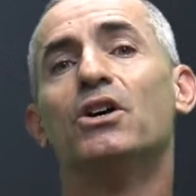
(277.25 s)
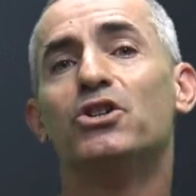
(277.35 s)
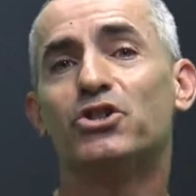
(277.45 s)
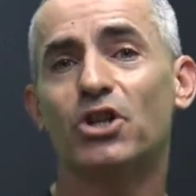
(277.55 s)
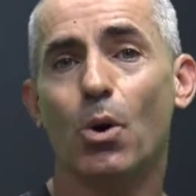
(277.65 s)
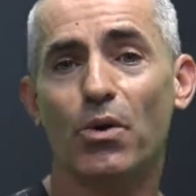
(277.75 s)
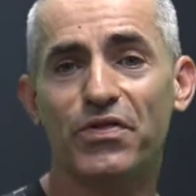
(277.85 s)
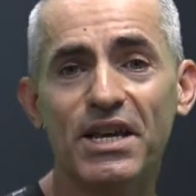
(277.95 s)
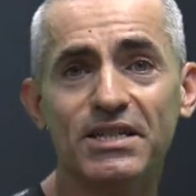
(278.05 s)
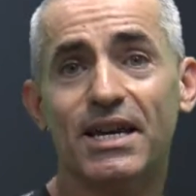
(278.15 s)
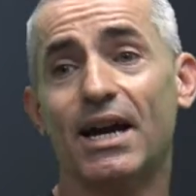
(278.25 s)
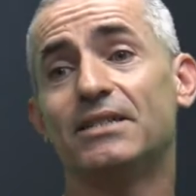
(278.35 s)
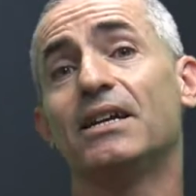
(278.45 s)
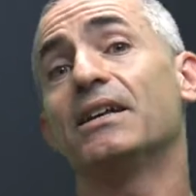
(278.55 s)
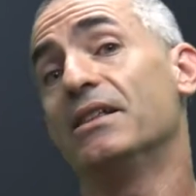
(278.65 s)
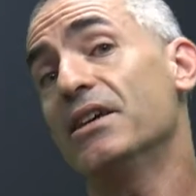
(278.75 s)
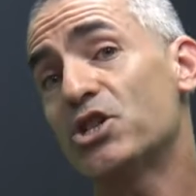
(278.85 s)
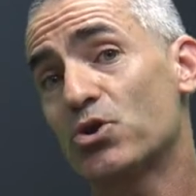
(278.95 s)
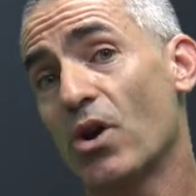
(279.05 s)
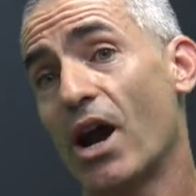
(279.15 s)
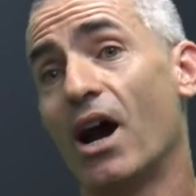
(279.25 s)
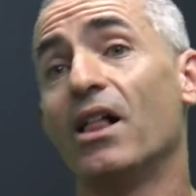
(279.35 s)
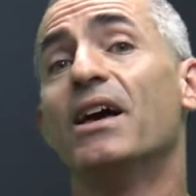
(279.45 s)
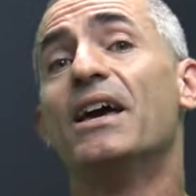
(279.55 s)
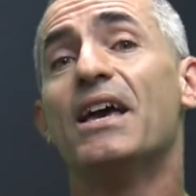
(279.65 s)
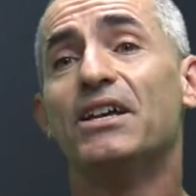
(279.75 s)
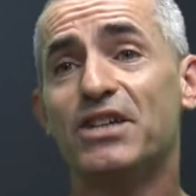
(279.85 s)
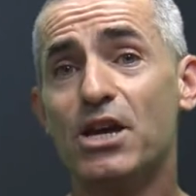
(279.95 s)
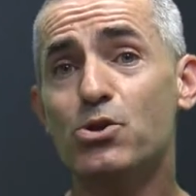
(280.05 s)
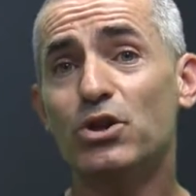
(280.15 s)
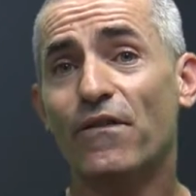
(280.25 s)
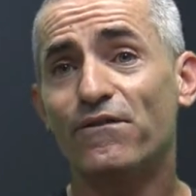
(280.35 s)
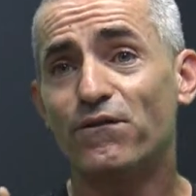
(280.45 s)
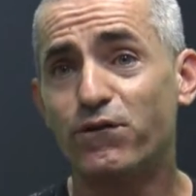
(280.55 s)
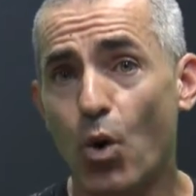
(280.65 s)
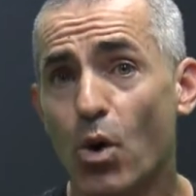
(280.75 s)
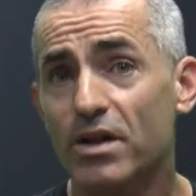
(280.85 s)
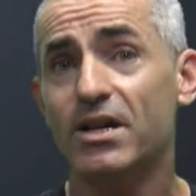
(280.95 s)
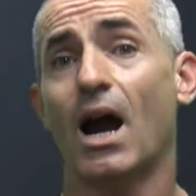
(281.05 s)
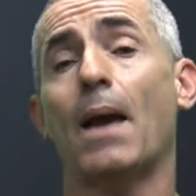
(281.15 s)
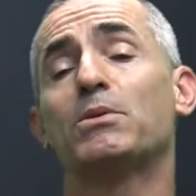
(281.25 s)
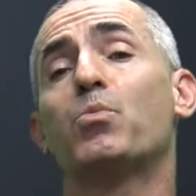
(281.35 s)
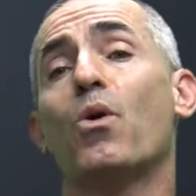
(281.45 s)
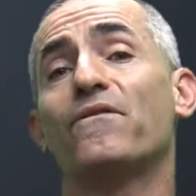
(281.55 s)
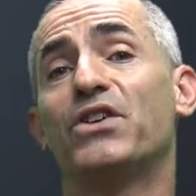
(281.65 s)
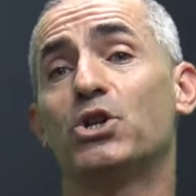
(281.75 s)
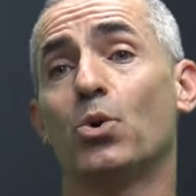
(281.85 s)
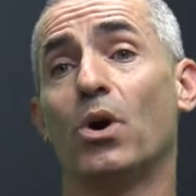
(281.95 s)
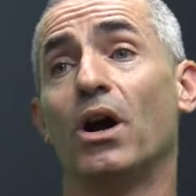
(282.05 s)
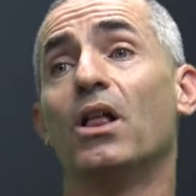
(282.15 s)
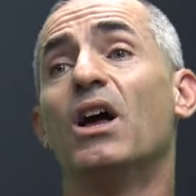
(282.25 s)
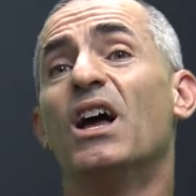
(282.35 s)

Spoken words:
So what these guys did in this trial is they used 4 times more fish oil.